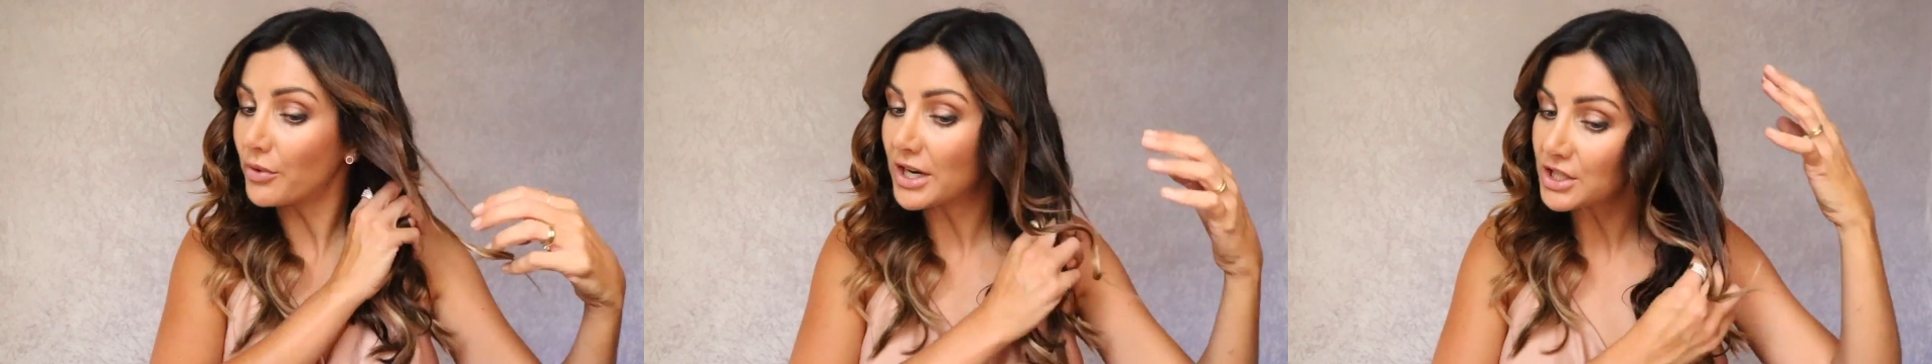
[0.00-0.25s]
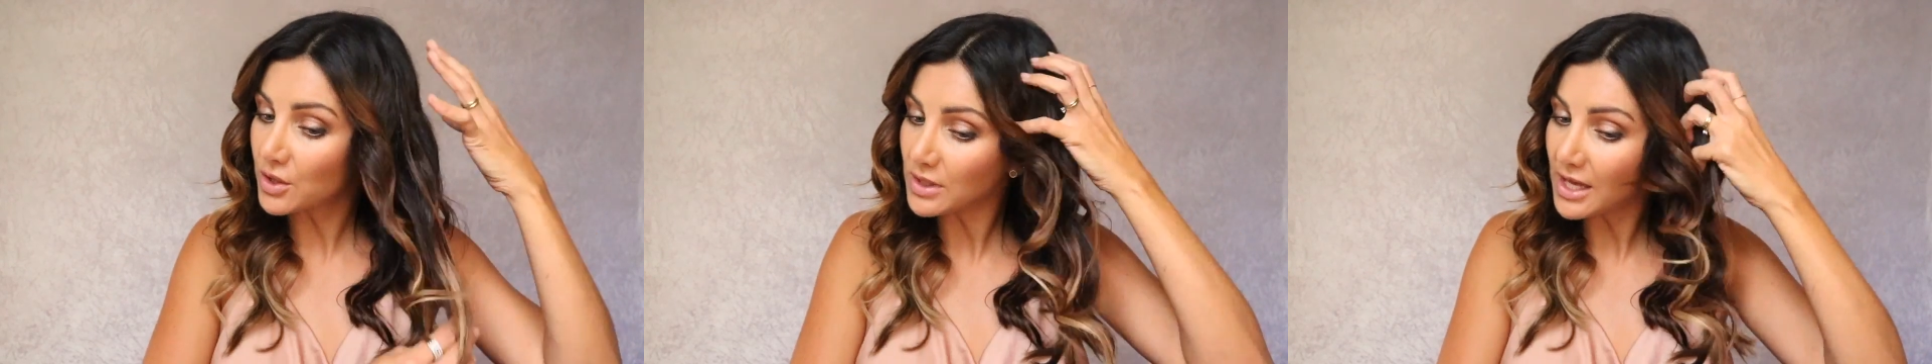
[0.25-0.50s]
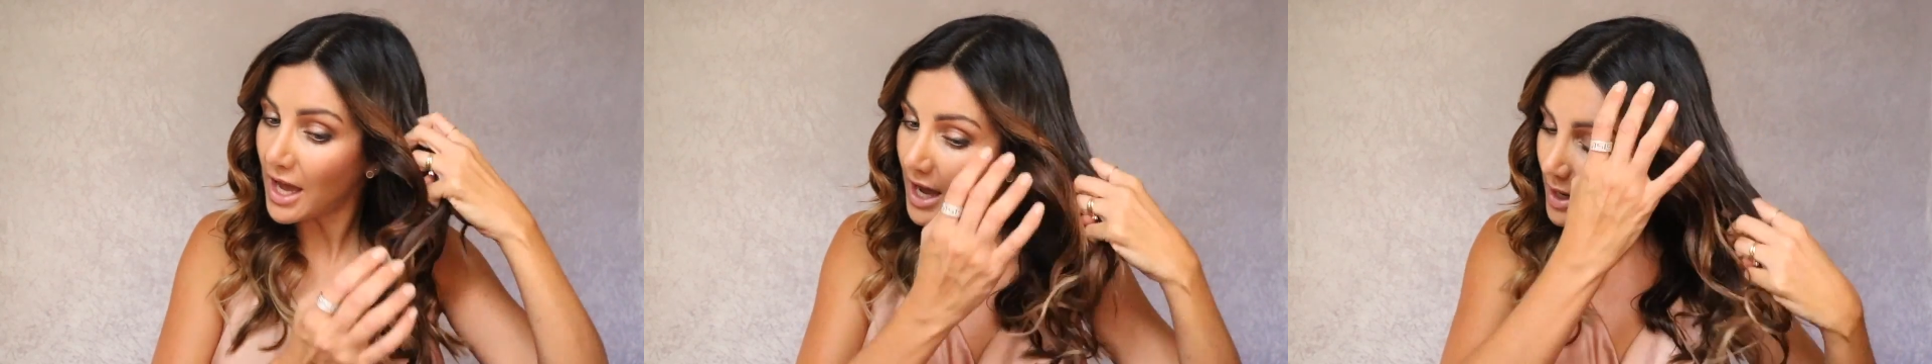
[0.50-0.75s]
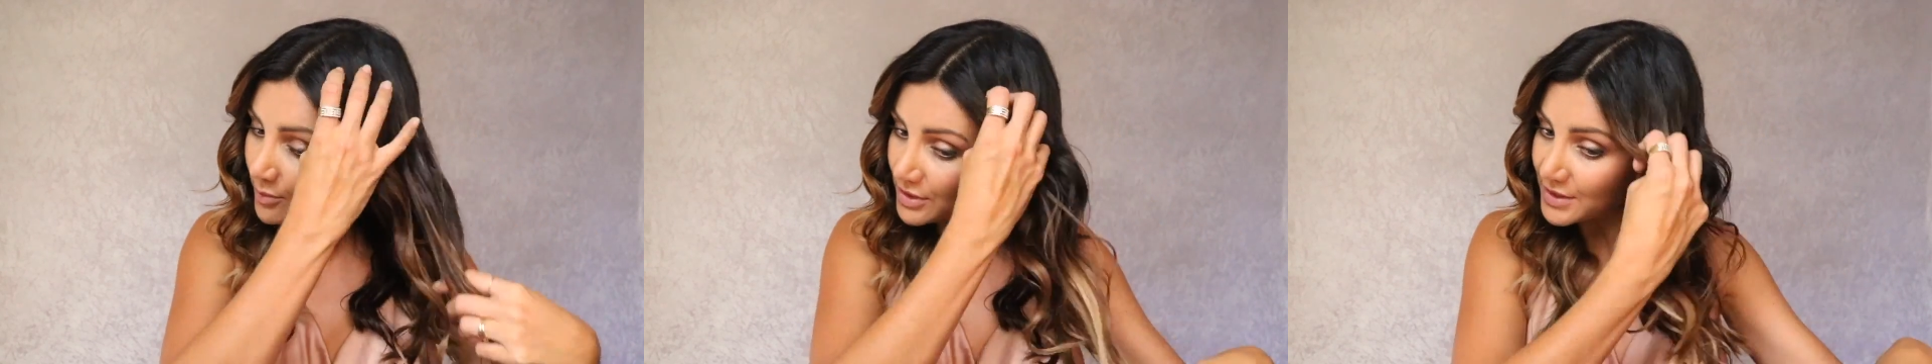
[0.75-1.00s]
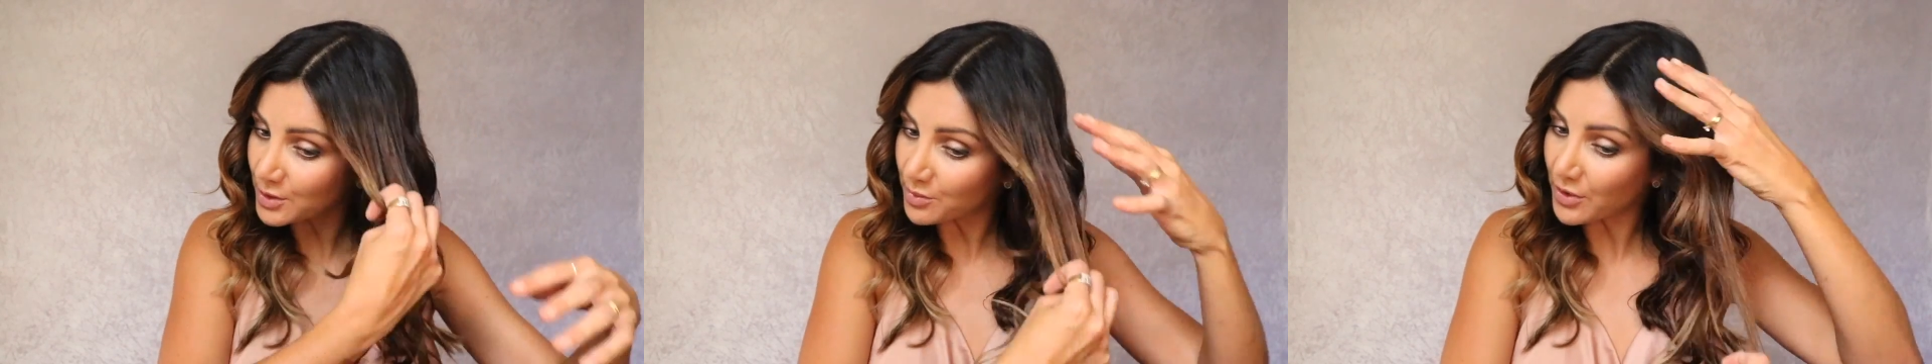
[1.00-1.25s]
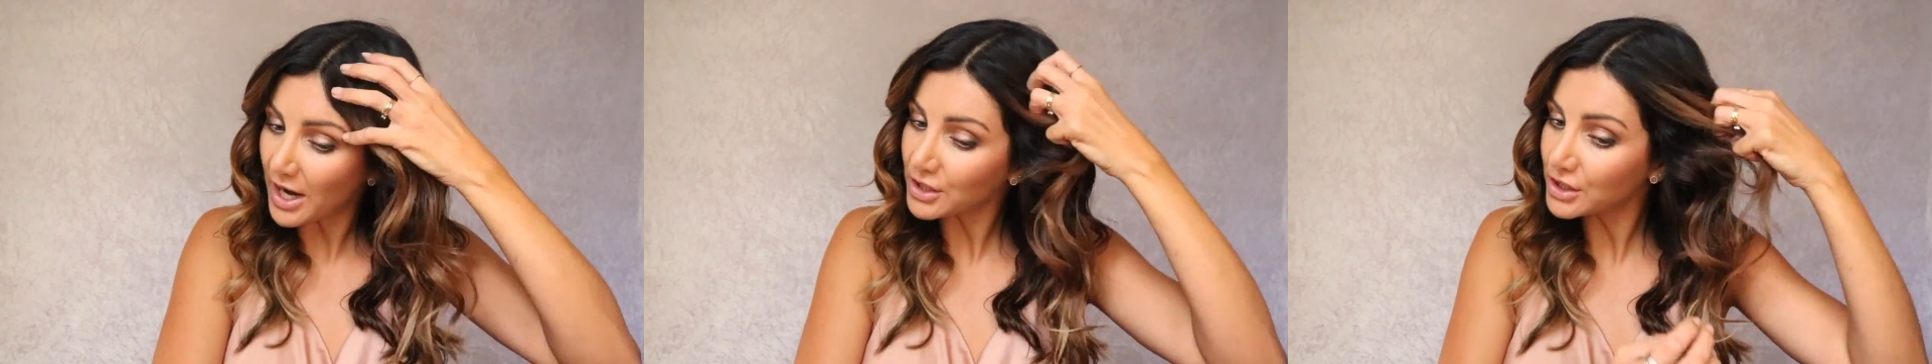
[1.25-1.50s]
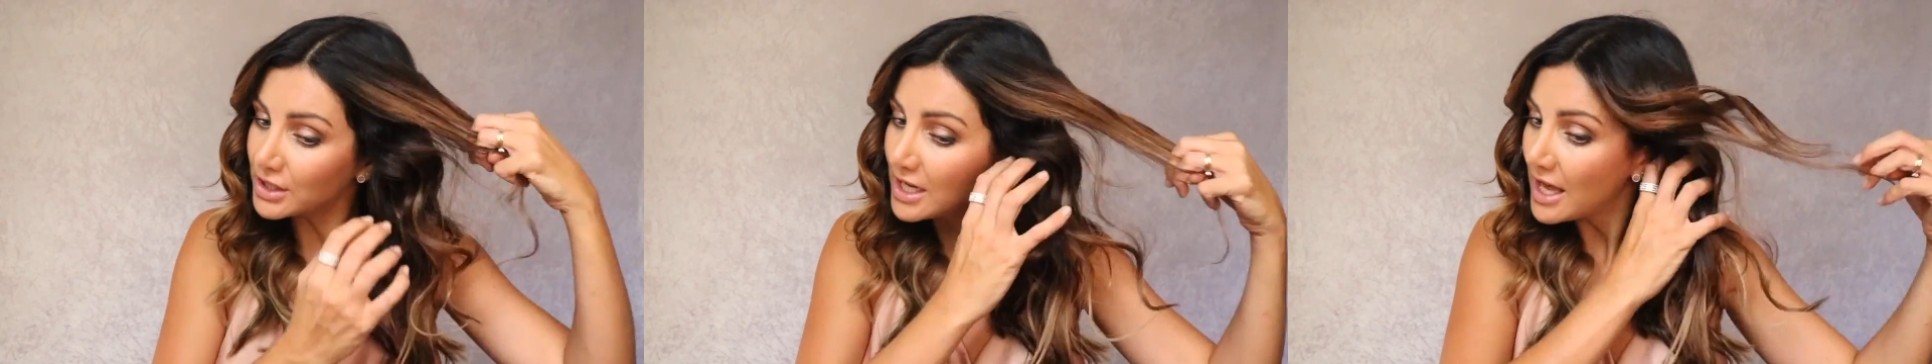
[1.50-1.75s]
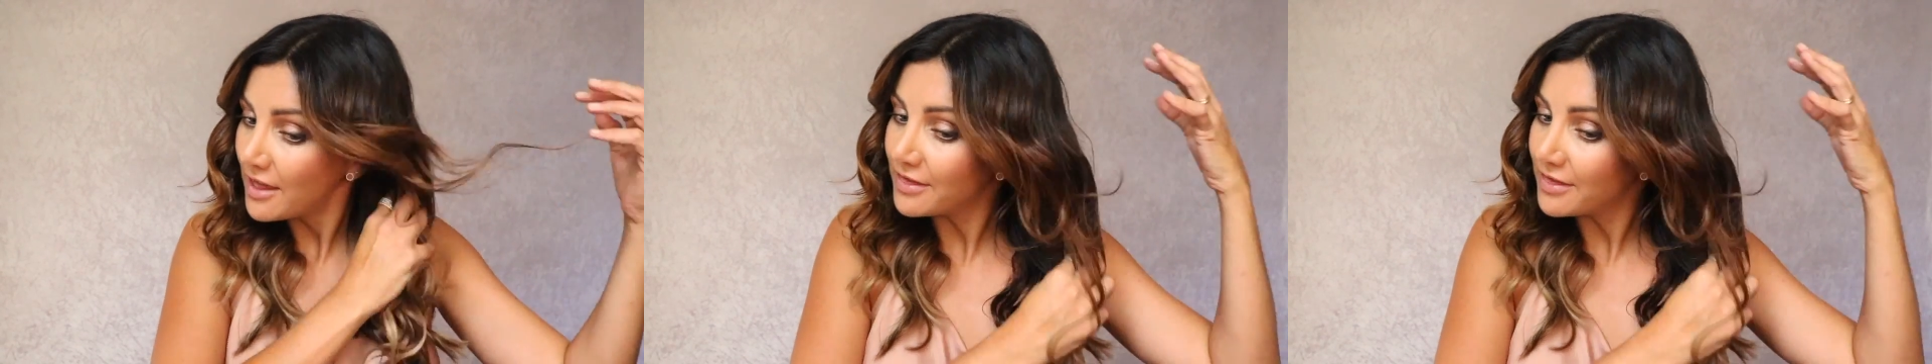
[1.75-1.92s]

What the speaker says: brush it with a hard bristled brush.